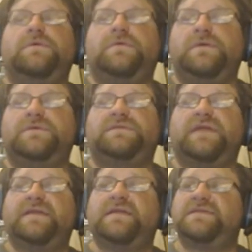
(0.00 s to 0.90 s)

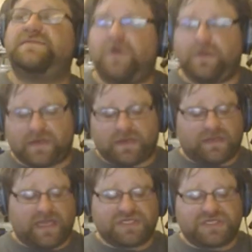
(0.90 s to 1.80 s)
slightly smaller
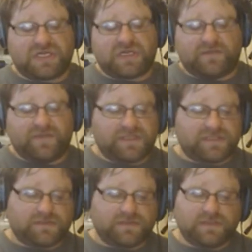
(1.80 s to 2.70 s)
collection of it.
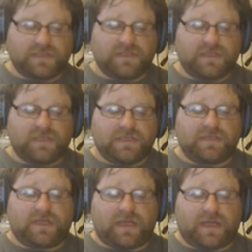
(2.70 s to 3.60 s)

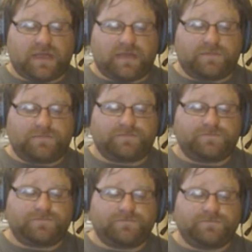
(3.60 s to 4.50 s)
I
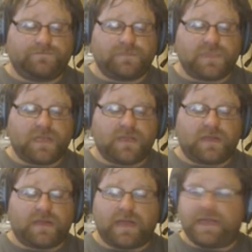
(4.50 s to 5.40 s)

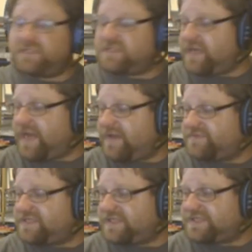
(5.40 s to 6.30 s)
also have
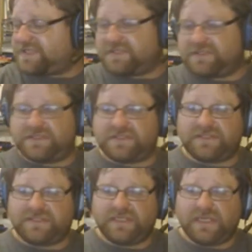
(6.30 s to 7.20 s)

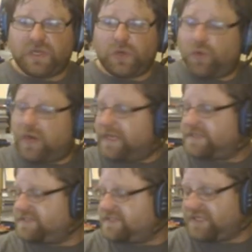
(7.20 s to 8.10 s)
Seasons 1 and
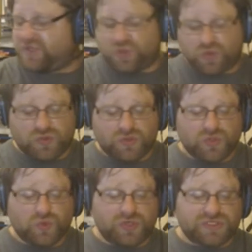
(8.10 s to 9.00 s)
2,
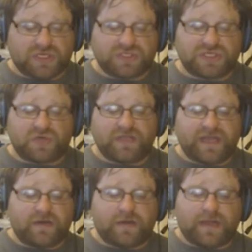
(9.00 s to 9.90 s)
which I'll show
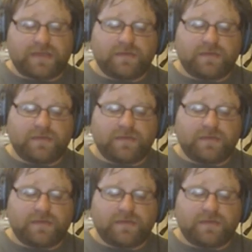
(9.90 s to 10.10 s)
later on.